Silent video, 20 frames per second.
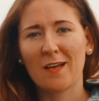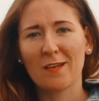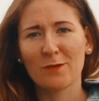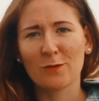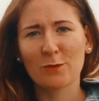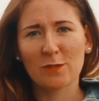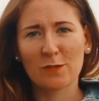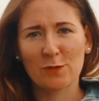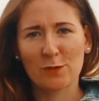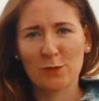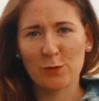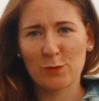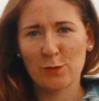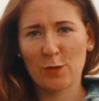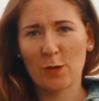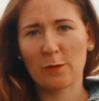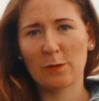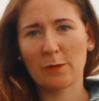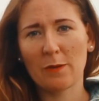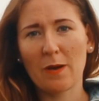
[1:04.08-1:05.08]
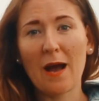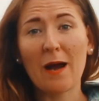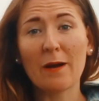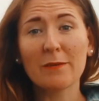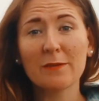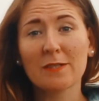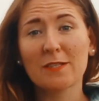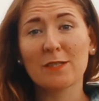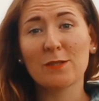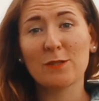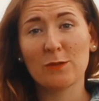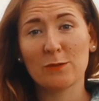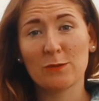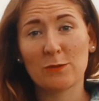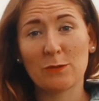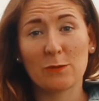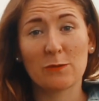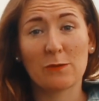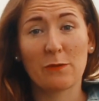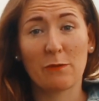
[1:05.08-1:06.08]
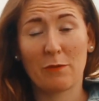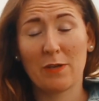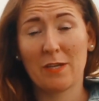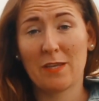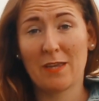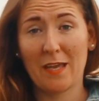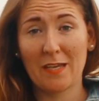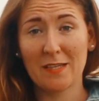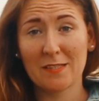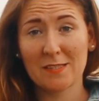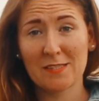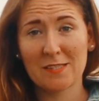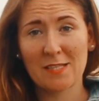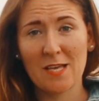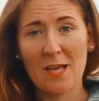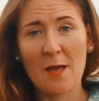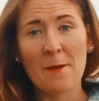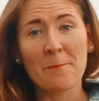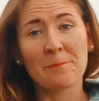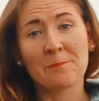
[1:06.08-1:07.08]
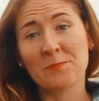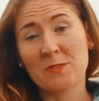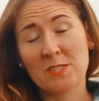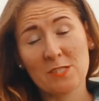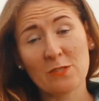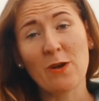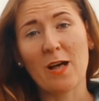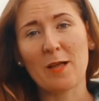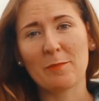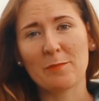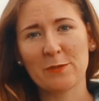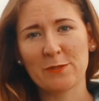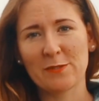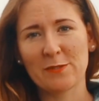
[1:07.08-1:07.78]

in order to show you how you can use those 3 things to help